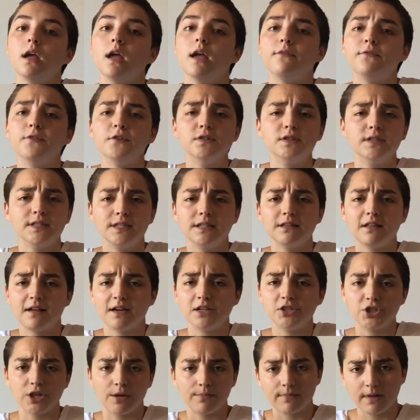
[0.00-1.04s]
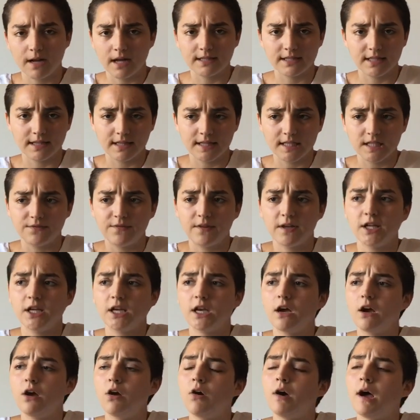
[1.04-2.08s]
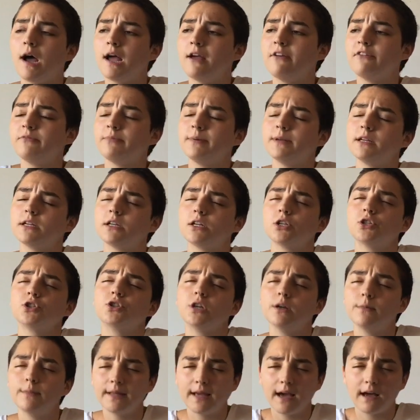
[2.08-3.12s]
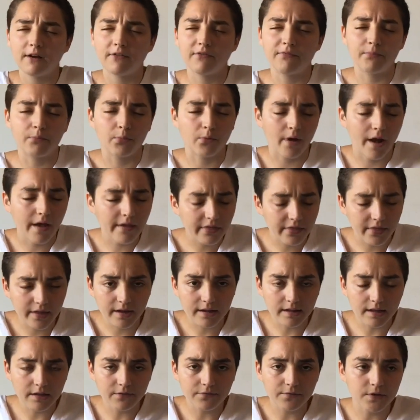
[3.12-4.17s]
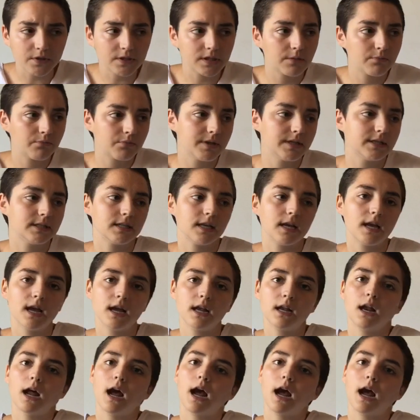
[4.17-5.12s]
If you see a lot of jump cuts in this video, I've been extremely out of breath lately for some reason.